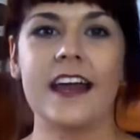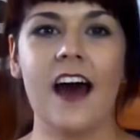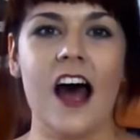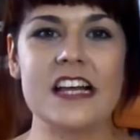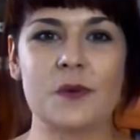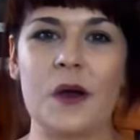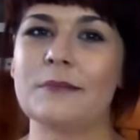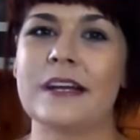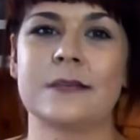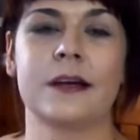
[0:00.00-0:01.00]
guys,
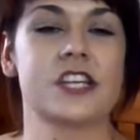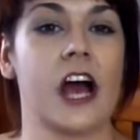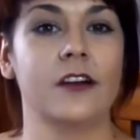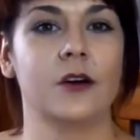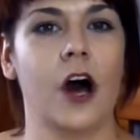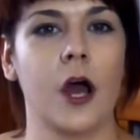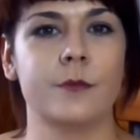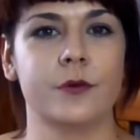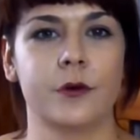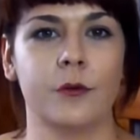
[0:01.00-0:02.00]
welcome back to my channel. I
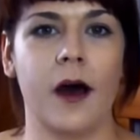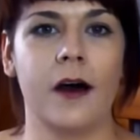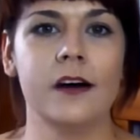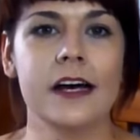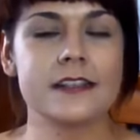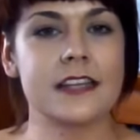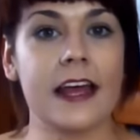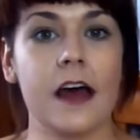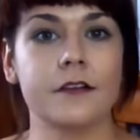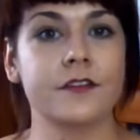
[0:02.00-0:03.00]
hope you're well. Today
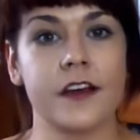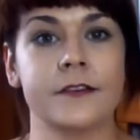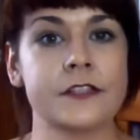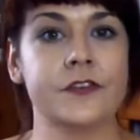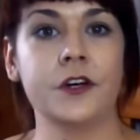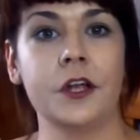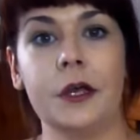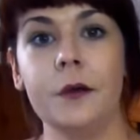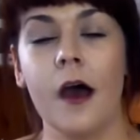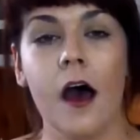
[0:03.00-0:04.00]
I have a favourites for
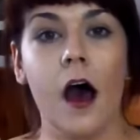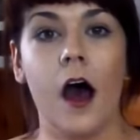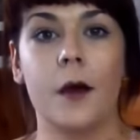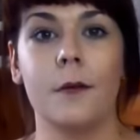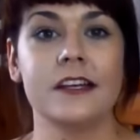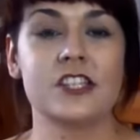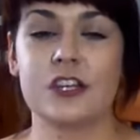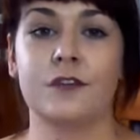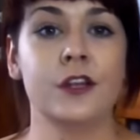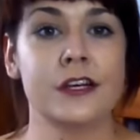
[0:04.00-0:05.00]
you. It's
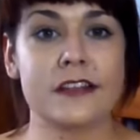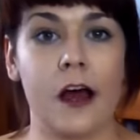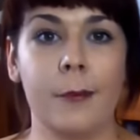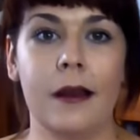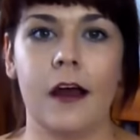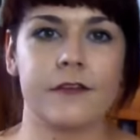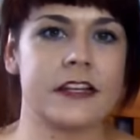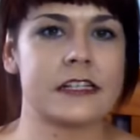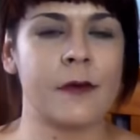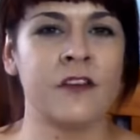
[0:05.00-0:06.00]
just a few things that I've been loving
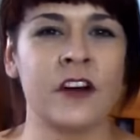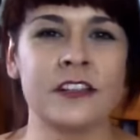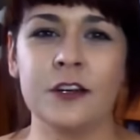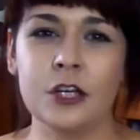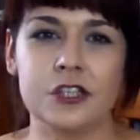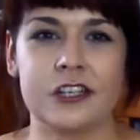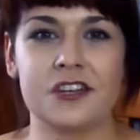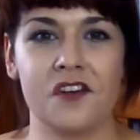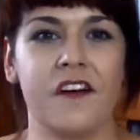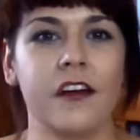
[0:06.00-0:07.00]
this month. I don't usually
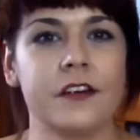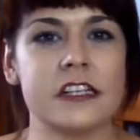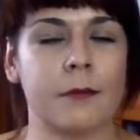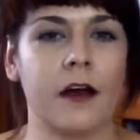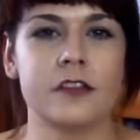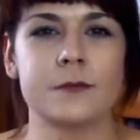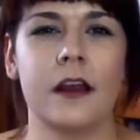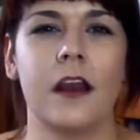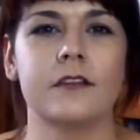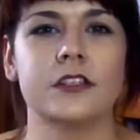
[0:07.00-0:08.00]
do favourites, but I've just
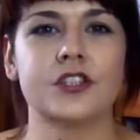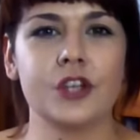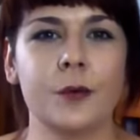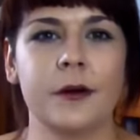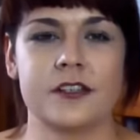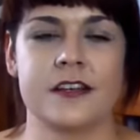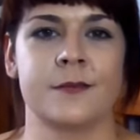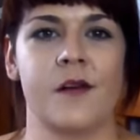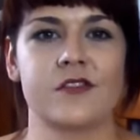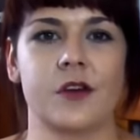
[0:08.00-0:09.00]
been loving so much this
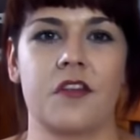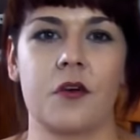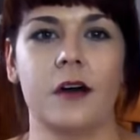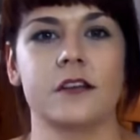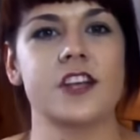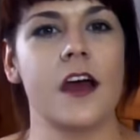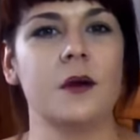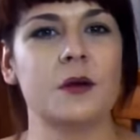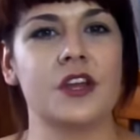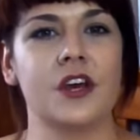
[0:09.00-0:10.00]
month, so I thought I'd
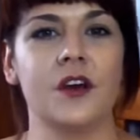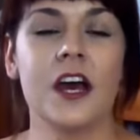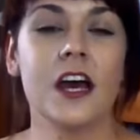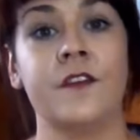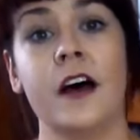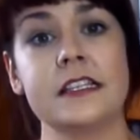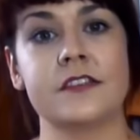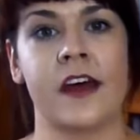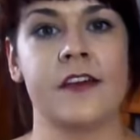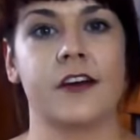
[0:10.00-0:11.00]
share it with you. First
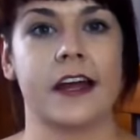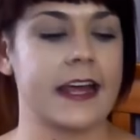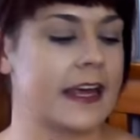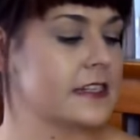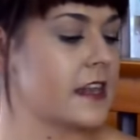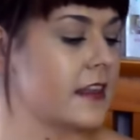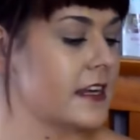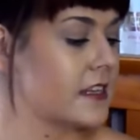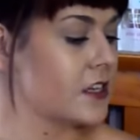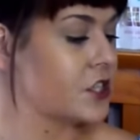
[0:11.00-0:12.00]
favourite is
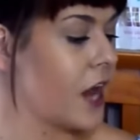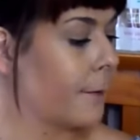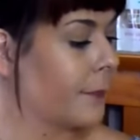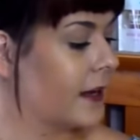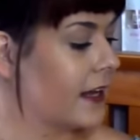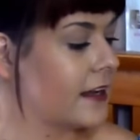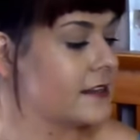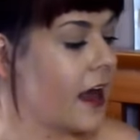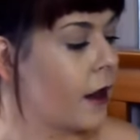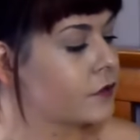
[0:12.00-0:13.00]
this
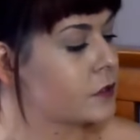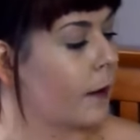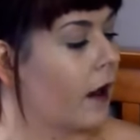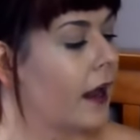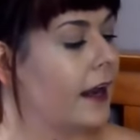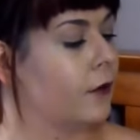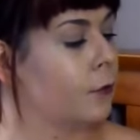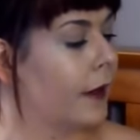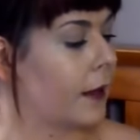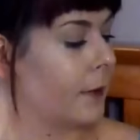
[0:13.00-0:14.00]
Champneys Health Spa, a little
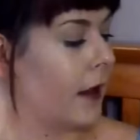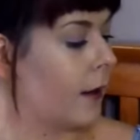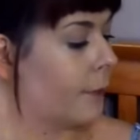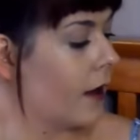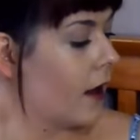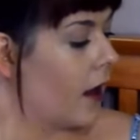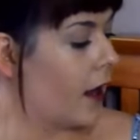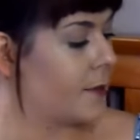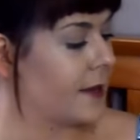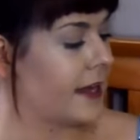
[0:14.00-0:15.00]
pick-me-up.
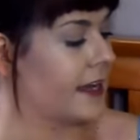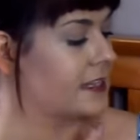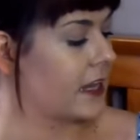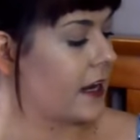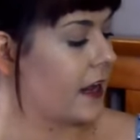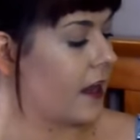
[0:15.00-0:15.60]
It is a